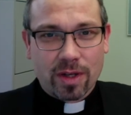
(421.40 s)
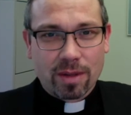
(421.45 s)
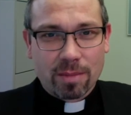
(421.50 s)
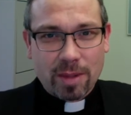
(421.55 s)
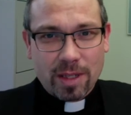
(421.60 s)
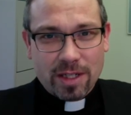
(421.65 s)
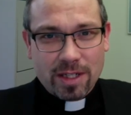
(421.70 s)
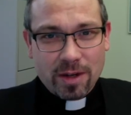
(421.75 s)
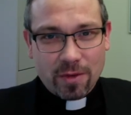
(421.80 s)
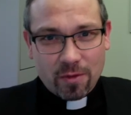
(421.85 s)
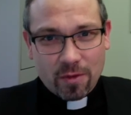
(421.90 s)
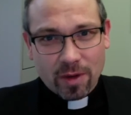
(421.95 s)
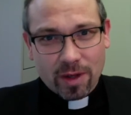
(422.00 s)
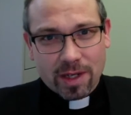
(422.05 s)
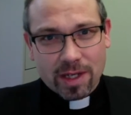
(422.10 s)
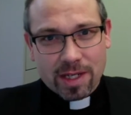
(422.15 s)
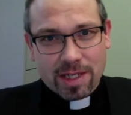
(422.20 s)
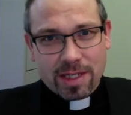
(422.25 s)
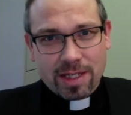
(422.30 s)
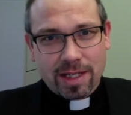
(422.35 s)
to be
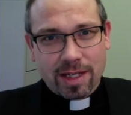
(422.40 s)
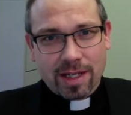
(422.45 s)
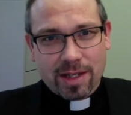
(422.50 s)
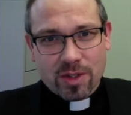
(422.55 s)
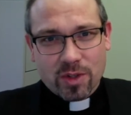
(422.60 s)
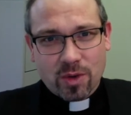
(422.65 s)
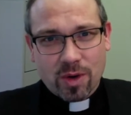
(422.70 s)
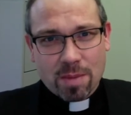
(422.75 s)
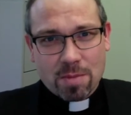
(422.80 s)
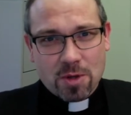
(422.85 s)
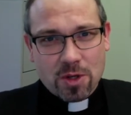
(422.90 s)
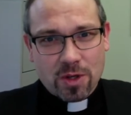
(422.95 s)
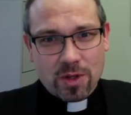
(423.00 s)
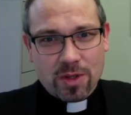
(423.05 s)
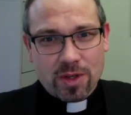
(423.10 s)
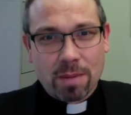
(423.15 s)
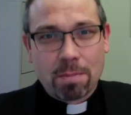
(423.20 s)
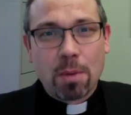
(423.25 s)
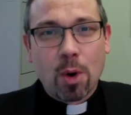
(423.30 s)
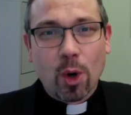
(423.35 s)
different
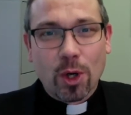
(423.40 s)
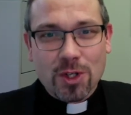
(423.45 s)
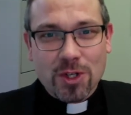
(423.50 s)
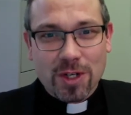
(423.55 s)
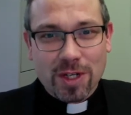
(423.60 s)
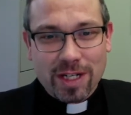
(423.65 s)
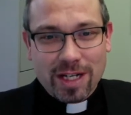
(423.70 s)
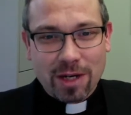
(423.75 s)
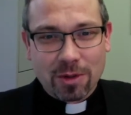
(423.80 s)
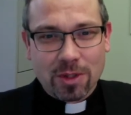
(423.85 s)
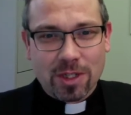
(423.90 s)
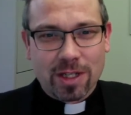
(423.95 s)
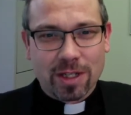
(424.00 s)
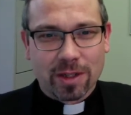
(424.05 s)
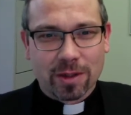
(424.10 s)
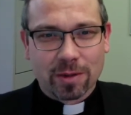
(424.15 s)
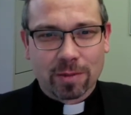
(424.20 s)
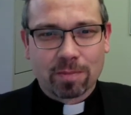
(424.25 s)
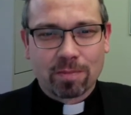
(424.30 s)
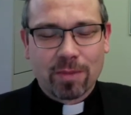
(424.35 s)
Scriptures apportioned out to
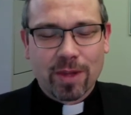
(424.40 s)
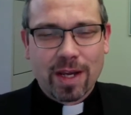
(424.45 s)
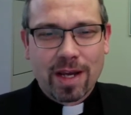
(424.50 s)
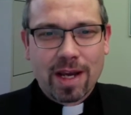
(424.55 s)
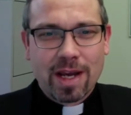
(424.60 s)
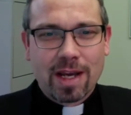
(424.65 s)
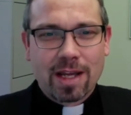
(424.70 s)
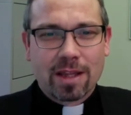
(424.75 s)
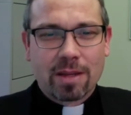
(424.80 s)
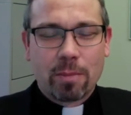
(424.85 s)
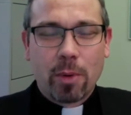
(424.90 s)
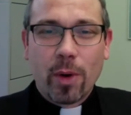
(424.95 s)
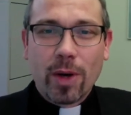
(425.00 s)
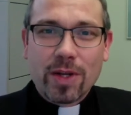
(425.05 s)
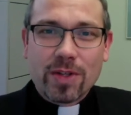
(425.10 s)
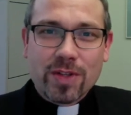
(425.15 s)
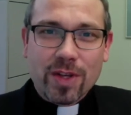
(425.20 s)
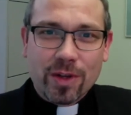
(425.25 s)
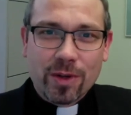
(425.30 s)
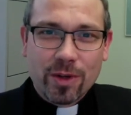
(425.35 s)
you. The point
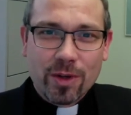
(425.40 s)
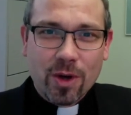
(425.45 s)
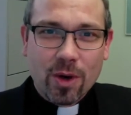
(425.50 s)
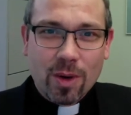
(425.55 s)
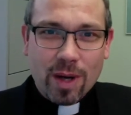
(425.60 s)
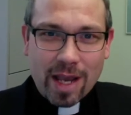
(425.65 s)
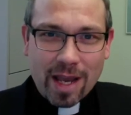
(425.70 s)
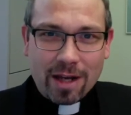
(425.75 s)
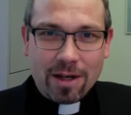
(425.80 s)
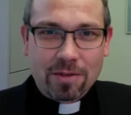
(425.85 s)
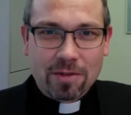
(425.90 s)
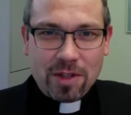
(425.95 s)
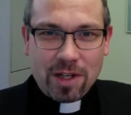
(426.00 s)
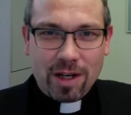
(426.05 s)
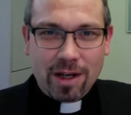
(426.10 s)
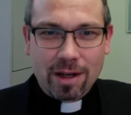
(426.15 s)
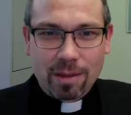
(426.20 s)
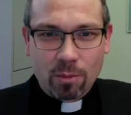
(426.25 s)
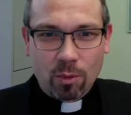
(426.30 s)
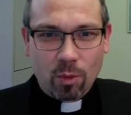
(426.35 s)
is that you know ahead of
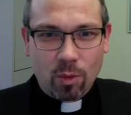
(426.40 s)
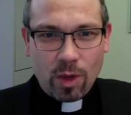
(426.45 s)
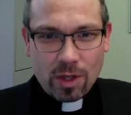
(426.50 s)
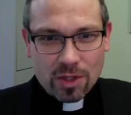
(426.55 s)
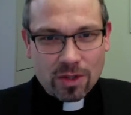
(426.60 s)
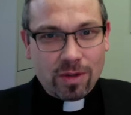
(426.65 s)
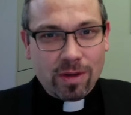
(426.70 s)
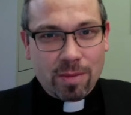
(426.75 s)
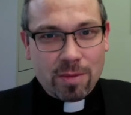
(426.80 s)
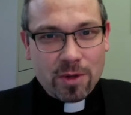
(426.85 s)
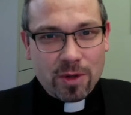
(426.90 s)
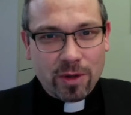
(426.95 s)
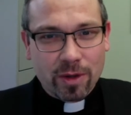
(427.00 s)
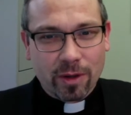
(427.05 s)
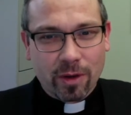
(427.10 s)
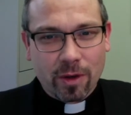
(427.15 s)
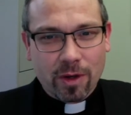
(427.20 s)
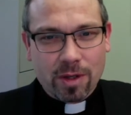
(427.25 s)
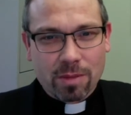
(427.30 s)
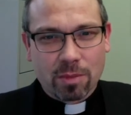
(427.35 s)
time what Scripture you're
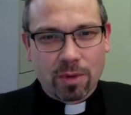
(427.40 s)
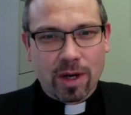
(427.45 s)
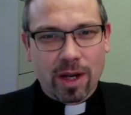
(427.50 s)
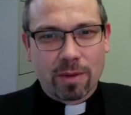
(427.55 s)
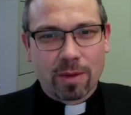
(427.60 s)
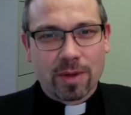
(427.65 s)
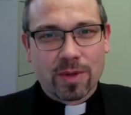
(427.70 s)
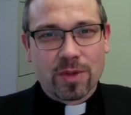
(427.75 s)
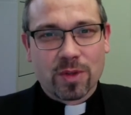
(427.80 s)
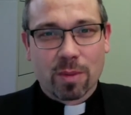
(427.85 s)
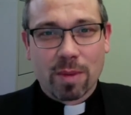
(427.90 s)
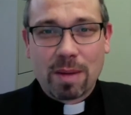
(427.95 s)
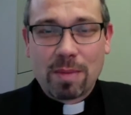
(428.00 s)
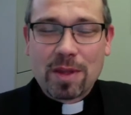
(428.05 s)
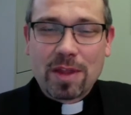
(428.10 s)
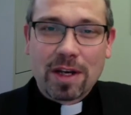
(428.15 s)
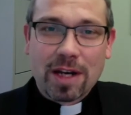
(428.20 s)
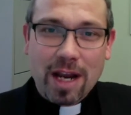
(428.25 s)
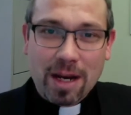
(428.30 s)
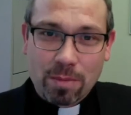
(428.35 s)
going to pray with. So maybe
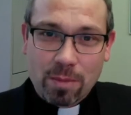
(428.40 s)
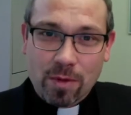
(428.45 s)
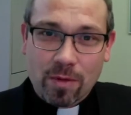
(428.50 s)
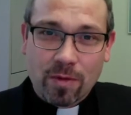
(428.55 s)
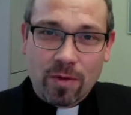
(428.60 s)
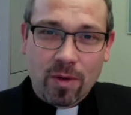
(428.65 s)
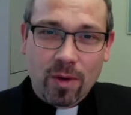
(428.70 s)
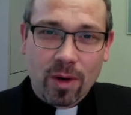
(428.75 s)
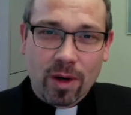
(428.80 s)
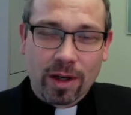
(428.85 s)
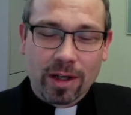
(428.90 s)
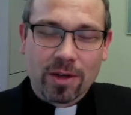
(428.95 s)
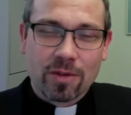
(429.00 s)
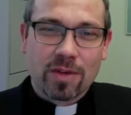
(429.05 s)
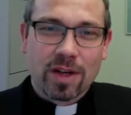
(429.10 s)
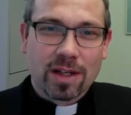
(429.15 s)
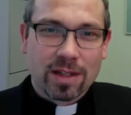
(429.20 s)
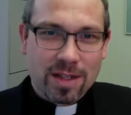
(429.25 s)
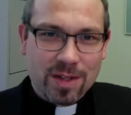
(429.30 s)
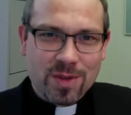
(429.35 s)
the night before you've
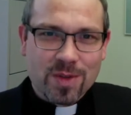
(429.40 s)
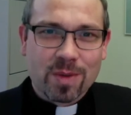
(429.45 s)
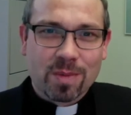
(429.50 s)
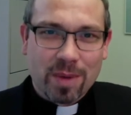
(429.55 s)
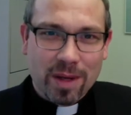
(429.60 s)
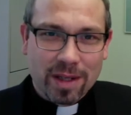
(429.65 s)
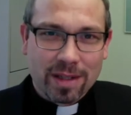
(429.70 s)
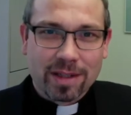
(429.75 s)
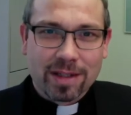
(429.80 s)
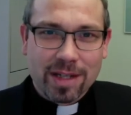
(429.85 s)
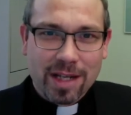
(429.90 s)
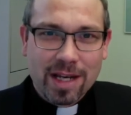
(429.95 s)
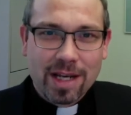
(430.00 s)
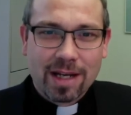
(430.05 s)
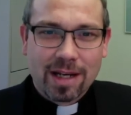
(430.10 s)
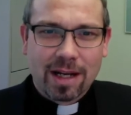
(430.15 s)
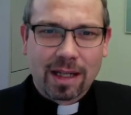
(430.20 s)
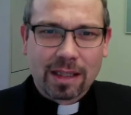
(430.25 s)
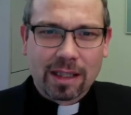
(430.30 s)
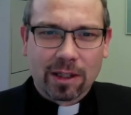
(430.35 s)
anticipated
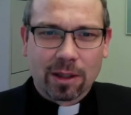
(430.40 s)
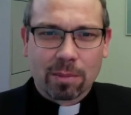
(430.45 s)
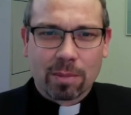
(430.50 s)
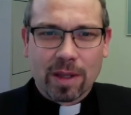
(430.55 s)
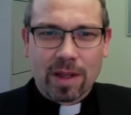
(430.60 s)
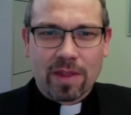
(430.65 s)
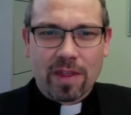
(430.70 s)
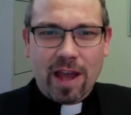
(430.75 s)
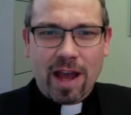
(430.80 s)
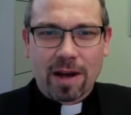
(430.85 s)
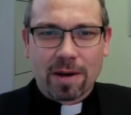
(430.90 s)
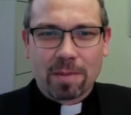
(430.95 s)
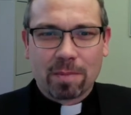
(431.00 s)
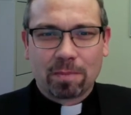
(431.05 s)
a little bit that.